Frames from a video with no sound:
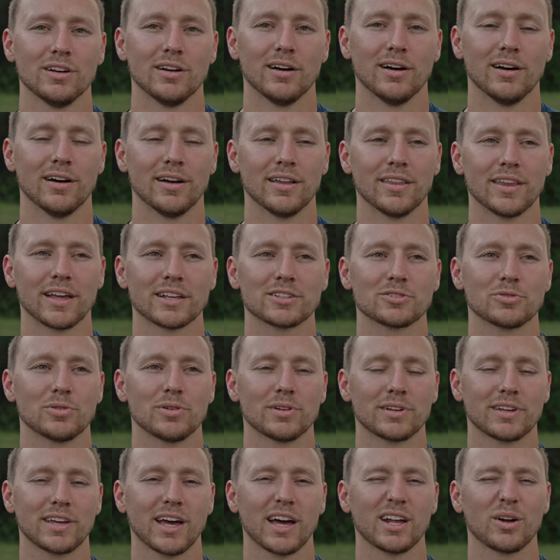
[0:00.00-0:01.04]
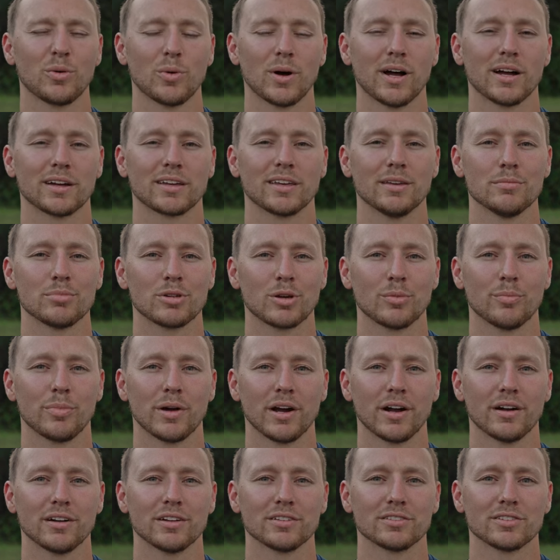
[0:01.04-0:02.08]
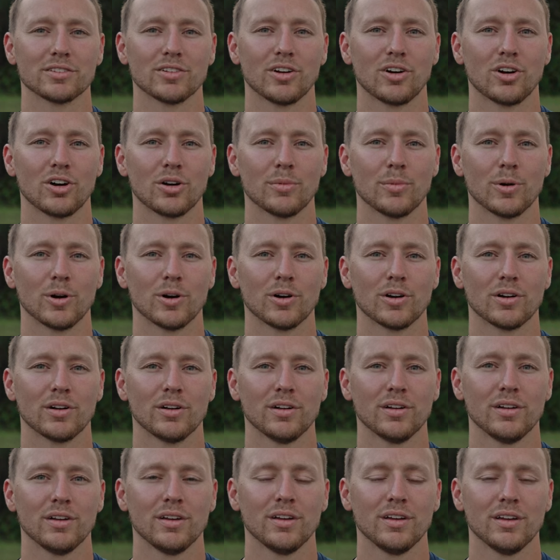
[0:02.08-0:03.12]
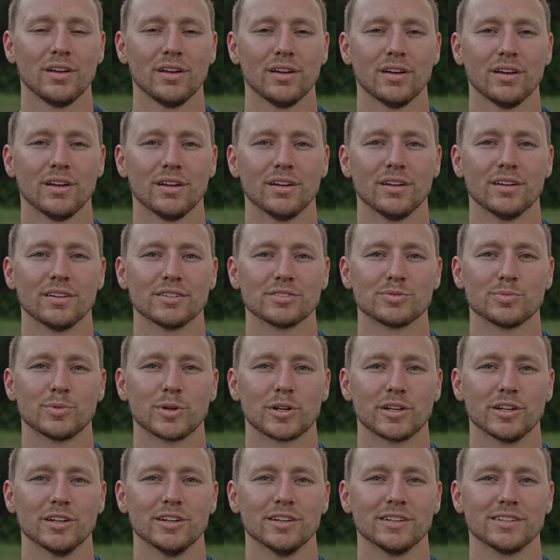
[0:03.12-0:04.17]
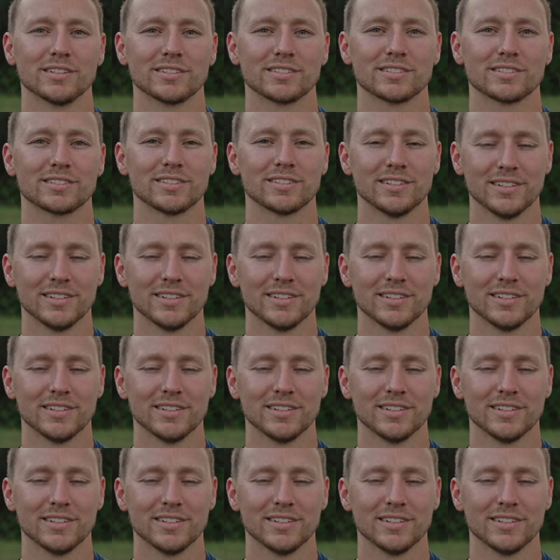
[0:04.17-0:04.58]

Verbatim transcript: Uh, and that's kind of why I keep comparing it to the RMR is because